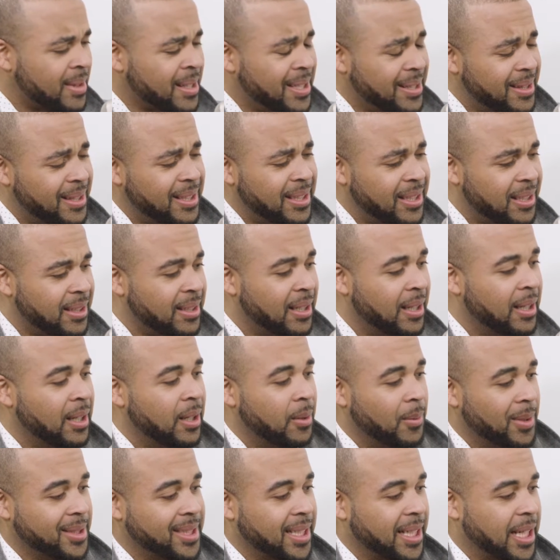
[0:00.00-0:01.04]
And then
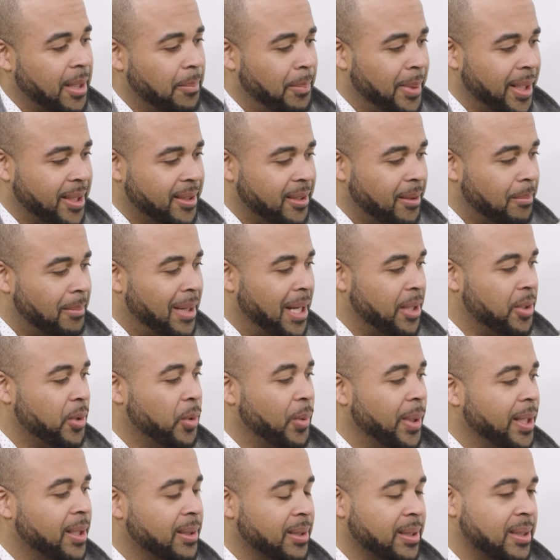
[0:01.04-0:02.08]
once I got picked up by
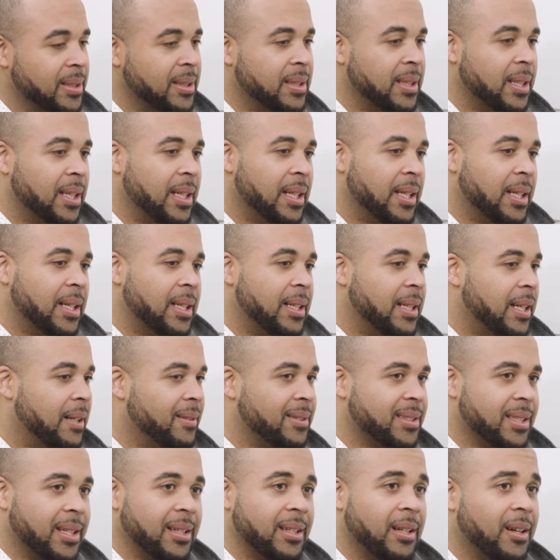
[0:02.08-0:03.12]
New England, I
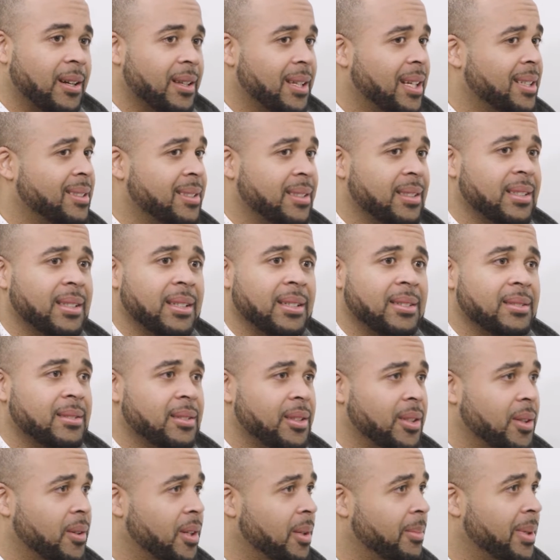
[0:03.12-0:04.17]
was like, all right, that's it.
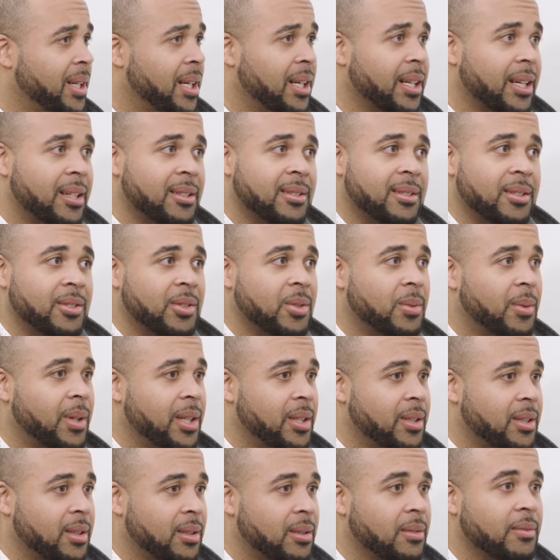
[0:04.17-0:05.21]
You know what I mean? I got a
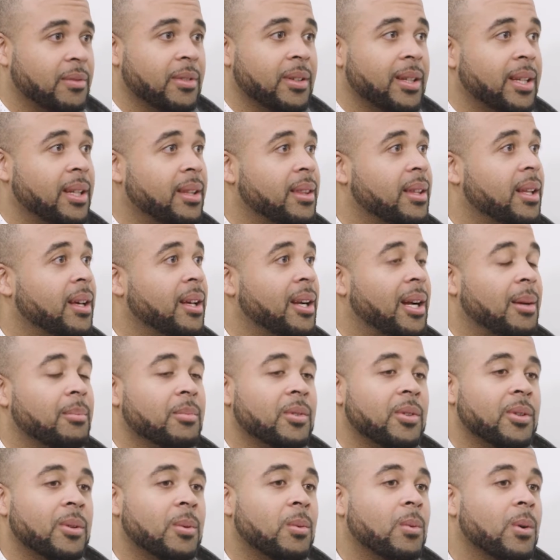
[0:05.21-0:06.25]
situation. Forget that. I'm
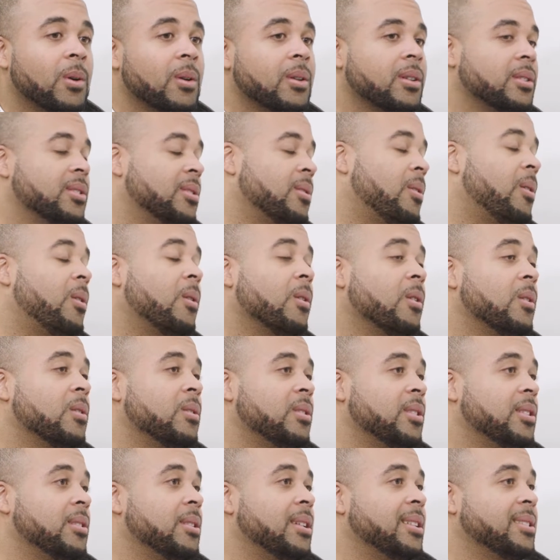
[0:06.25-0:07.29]
going to work as
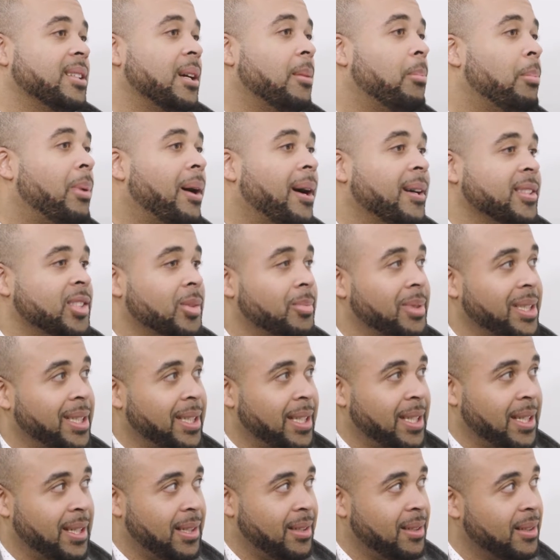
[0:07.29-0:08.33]
hard as I possibly
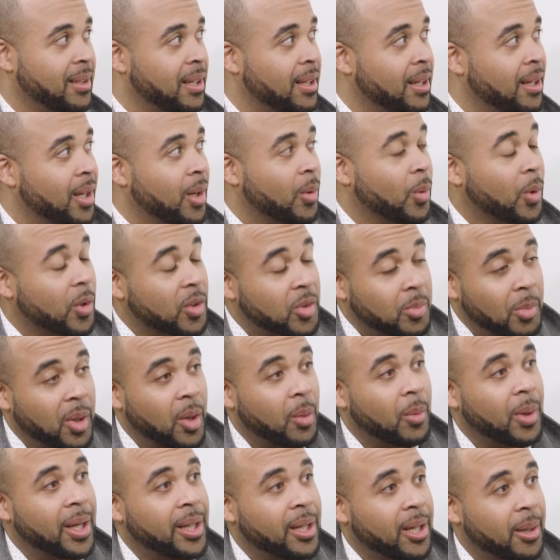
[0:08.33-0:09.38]
can. worked my
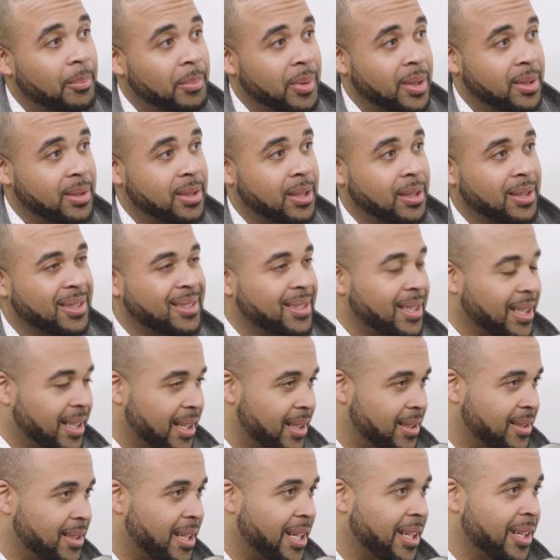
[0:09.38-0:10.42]
way up into the
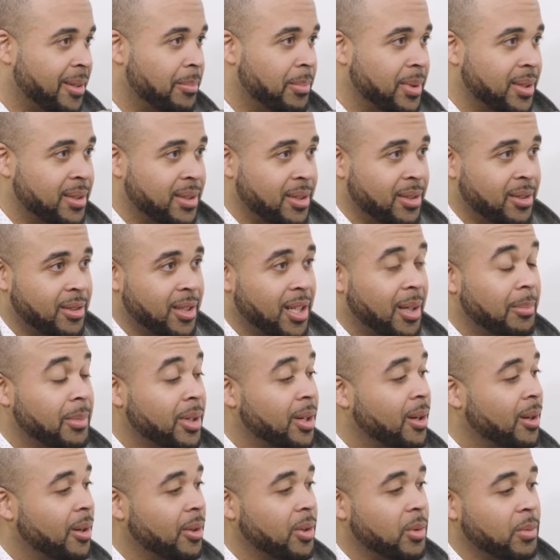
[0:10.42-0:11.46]
second tight end position. I'm in
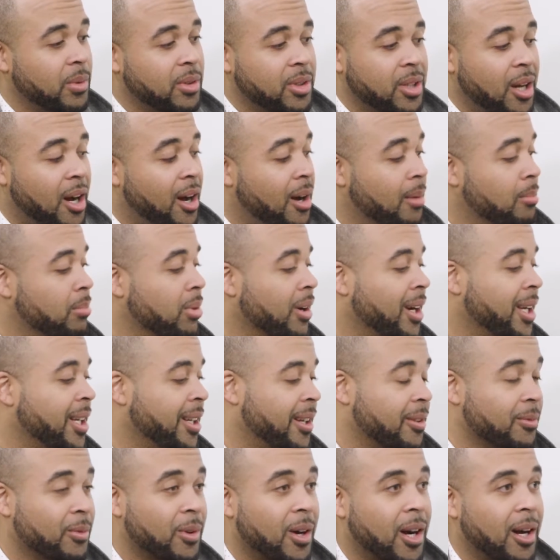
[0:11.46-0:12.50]
a huddle with Tom Brady
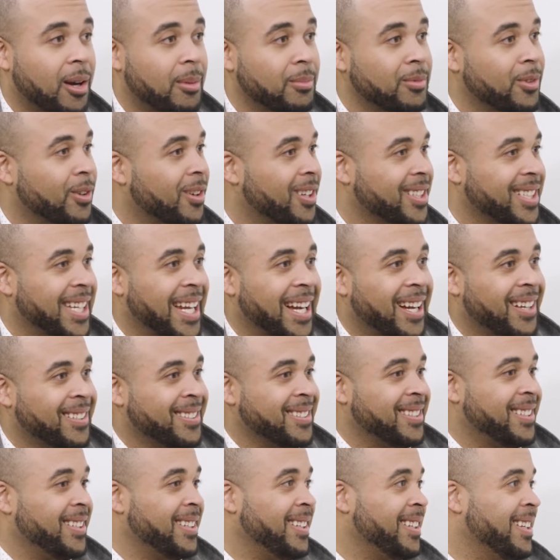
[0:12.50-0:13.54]
and Rob
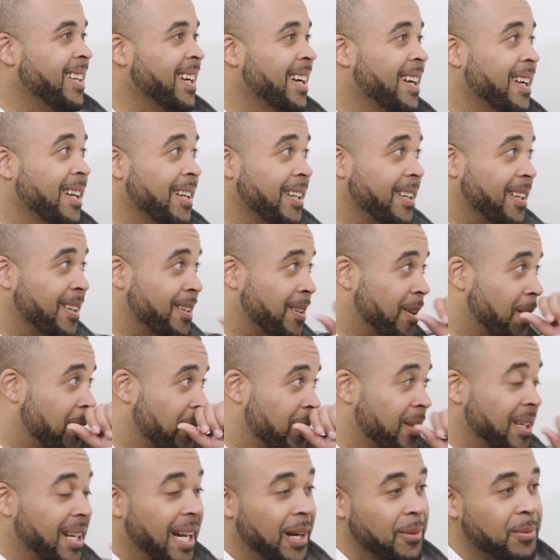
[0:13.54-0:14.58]
Gronkowski,
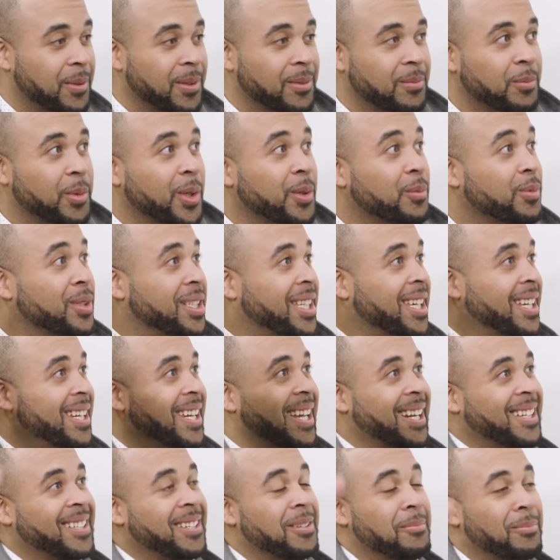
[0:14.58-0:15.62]
and we would
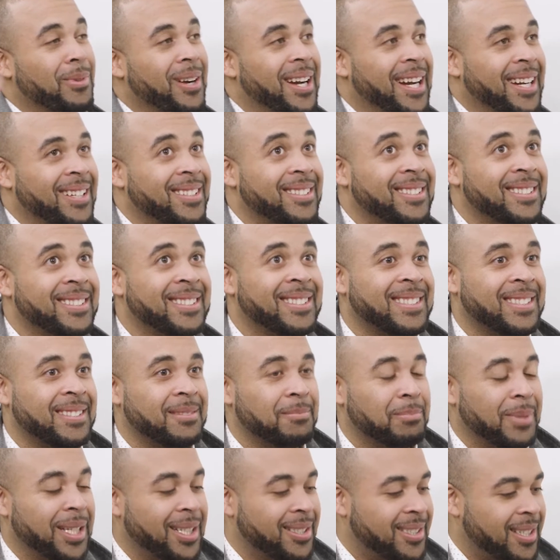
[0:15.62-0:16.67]
connect in practice,
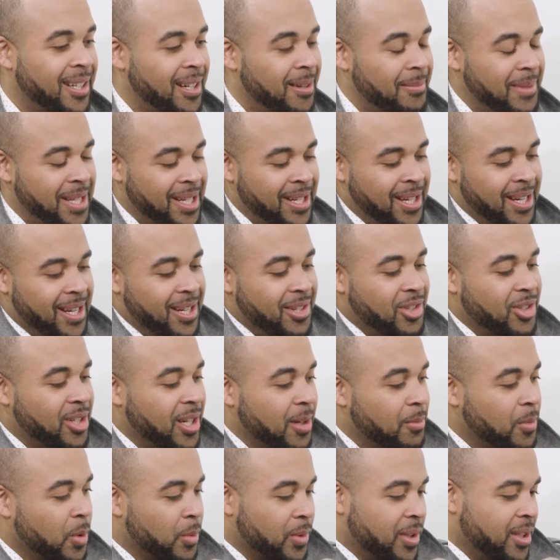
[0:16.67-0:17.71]
and me and Tom had a
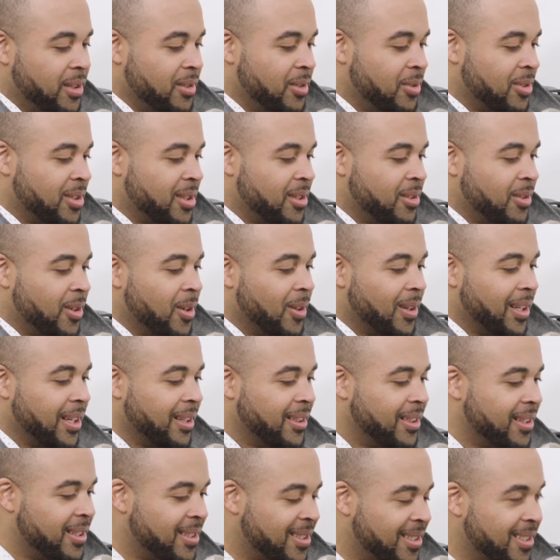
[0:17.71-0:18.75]
handshake where we used to go
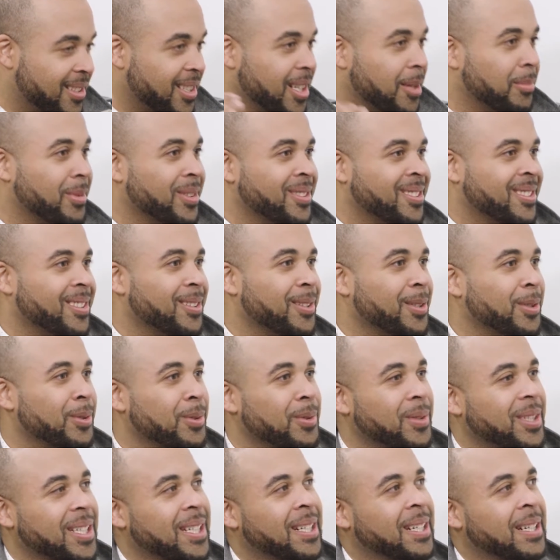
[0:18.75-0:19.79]
like this and double
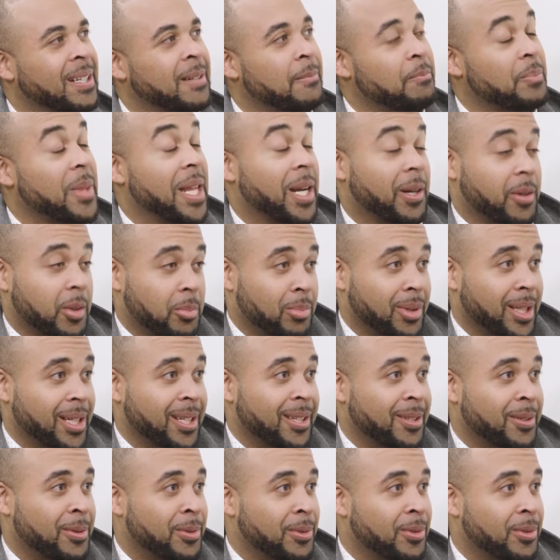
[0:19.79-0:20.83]
salute, and I would play it